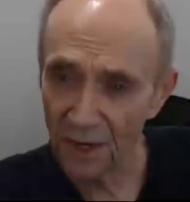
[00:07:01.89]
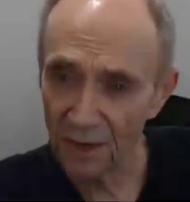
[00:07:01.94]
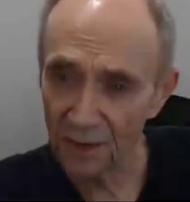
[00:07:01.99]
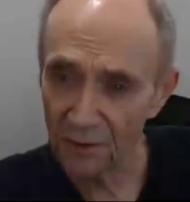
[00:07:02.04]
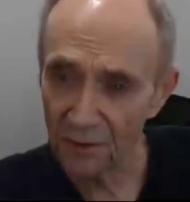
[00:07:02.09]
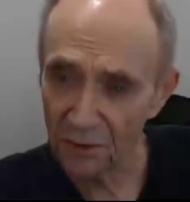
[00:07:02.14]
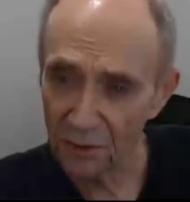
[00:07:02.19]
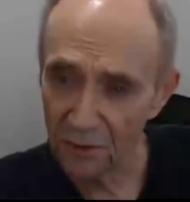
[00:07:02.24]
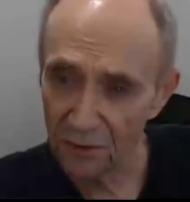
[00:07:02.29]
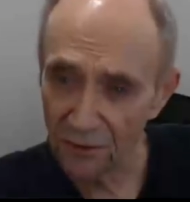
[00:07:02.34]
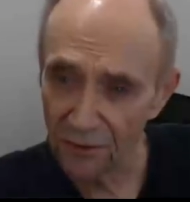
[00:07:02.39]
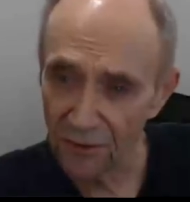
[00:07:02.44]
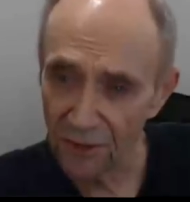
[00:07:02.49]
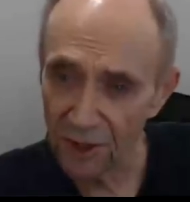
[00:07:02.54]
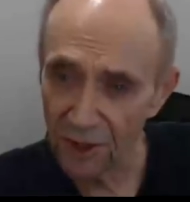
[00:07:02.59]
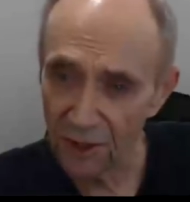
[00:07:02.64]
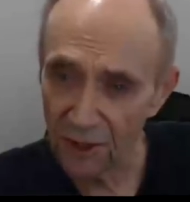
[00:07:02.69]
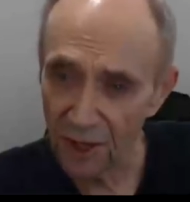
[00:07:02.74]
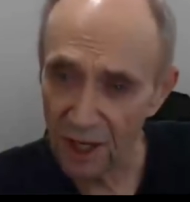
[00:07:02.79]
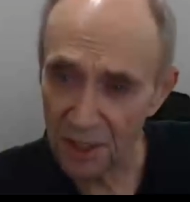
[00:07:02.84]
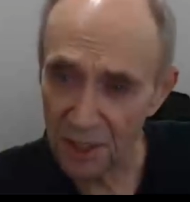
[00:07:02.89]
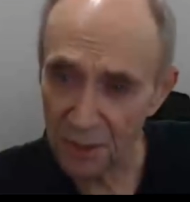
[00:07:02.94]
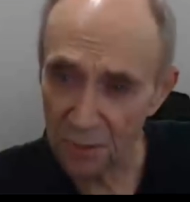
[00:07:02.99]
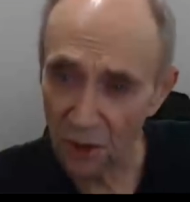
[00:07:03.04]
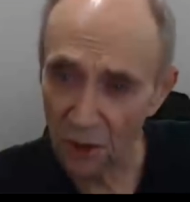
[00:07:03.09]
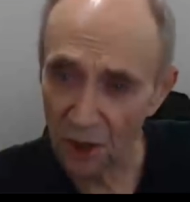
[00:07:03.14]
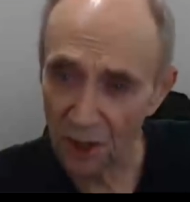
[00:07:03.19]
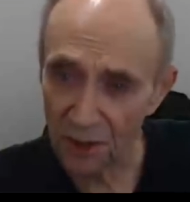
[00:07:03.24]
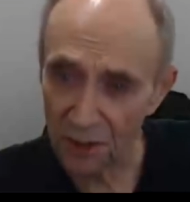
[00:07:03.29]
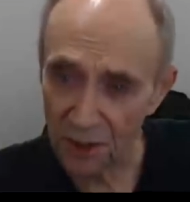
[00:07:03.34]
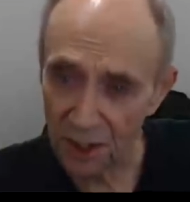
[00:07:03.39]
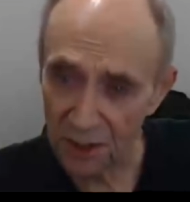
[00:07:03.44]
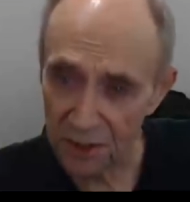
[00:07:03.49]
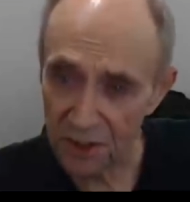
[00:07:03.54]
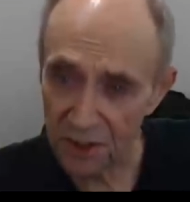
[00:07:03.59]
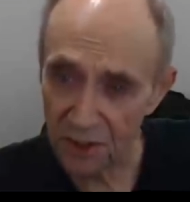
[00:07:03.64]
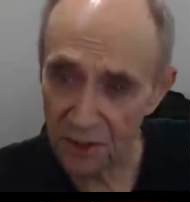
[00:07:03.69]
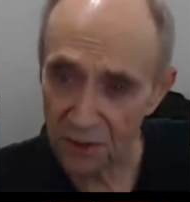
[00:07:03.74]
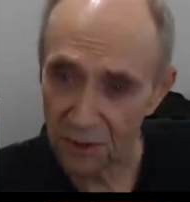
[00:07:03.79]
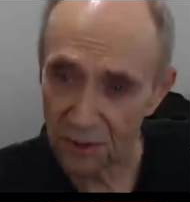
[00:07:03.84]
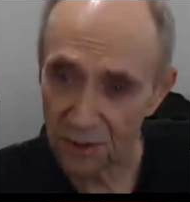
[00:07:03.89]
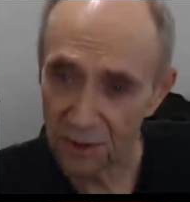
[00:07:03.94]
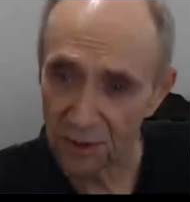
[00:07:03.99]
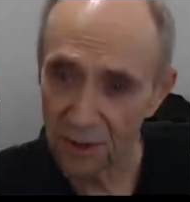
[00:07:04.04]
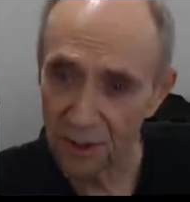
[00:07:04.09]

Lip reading: that fear has brought us to.